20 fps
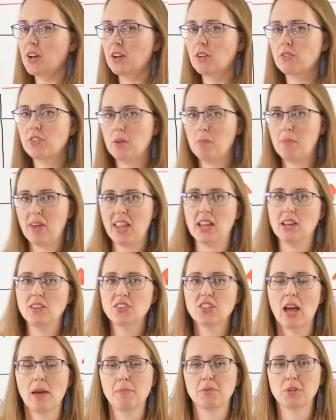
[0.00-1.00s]
of the main
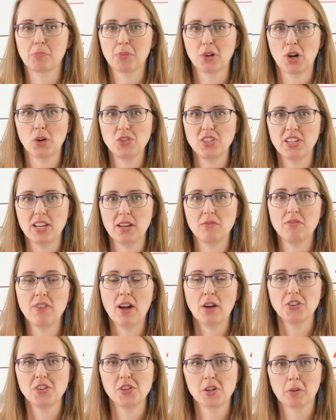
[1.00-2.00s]
types of protein
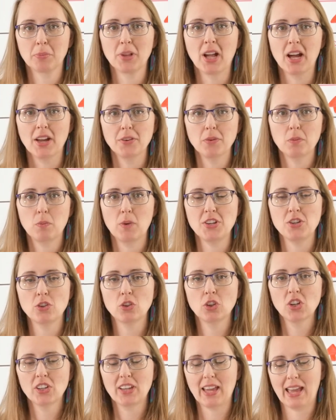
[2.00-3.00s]
found in your blood. When you
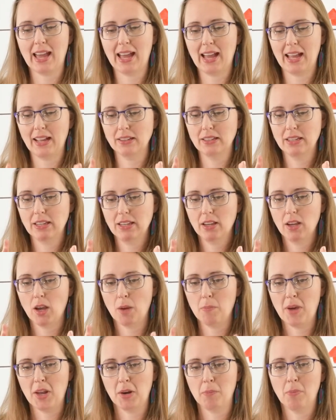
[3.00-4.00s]
look at a
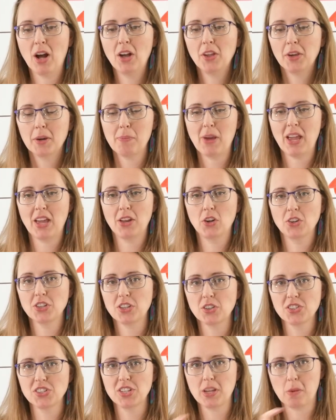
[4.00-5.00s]
metabolic panel,
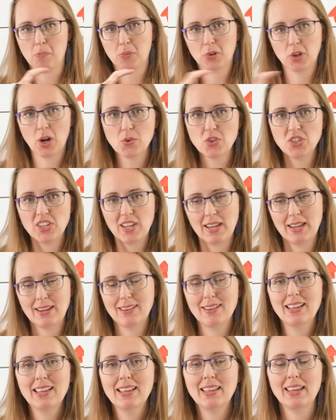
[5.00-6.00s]
you'll see
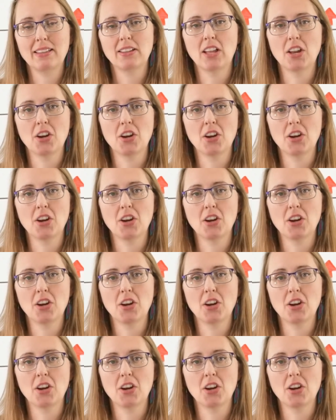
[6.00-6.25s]
protein, and then